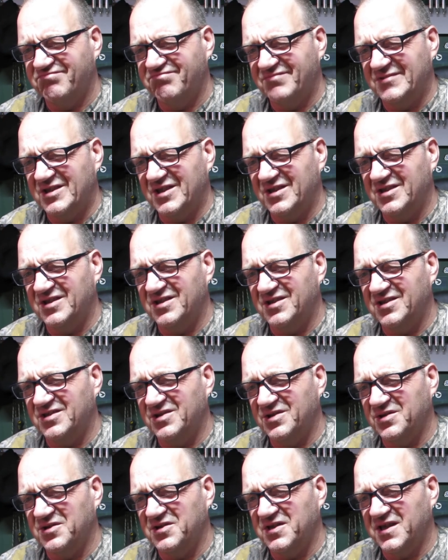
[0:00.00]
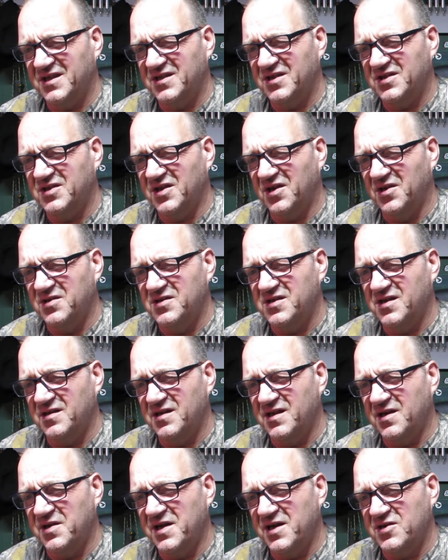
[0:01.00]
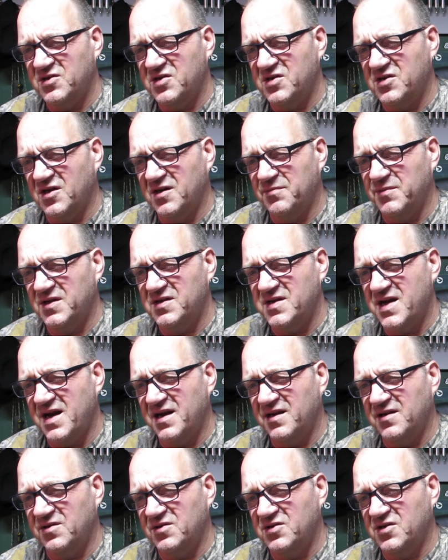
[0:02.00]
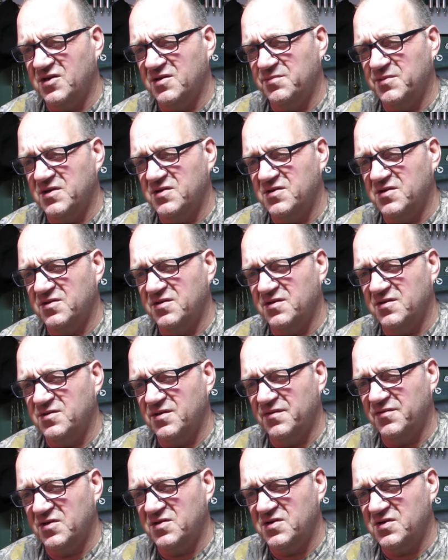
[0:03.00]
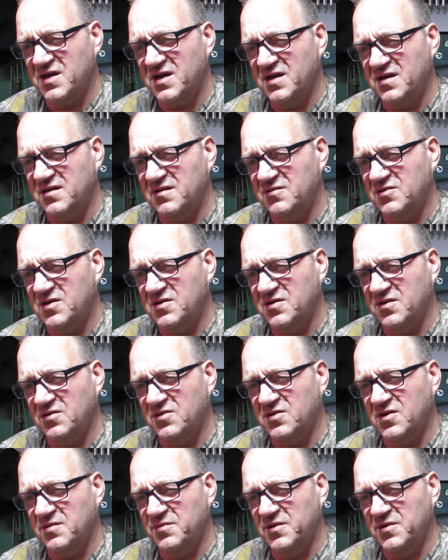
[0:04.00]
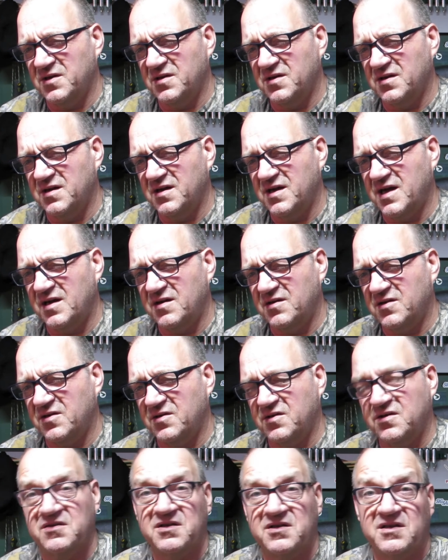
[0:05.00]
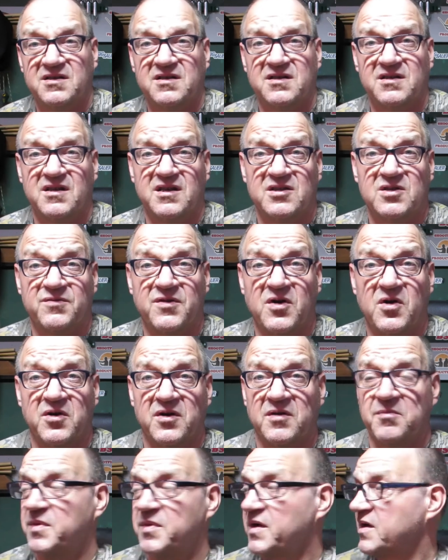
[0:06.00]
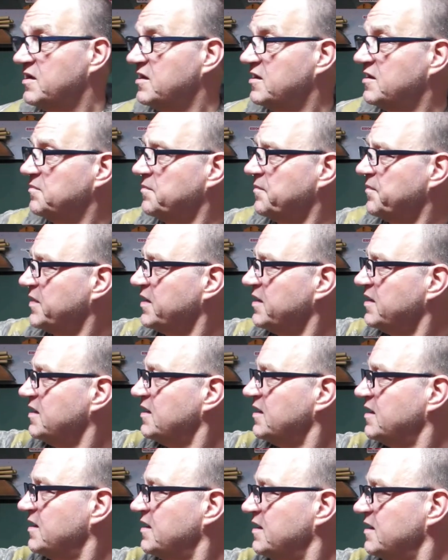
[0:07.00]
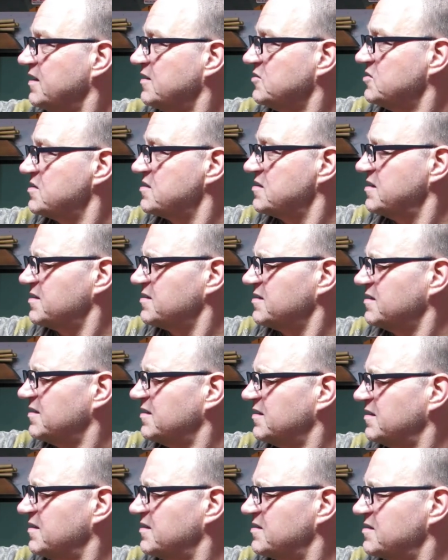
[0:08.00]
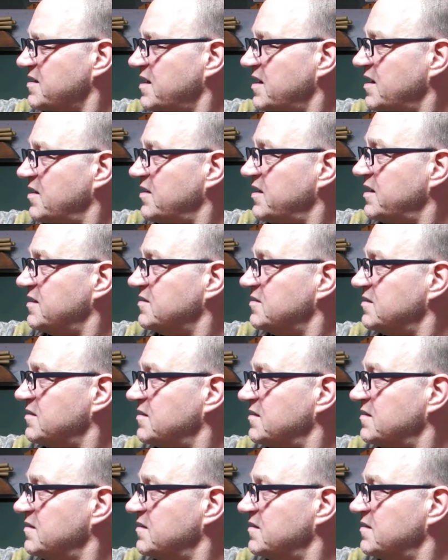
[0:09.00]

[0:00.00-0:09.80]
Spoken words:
you sort of seeing your silencer, allow that stop exactly on top of the socket. So if you're sitting at just on top of your end dot, then that's fine. But just listening to this now, that,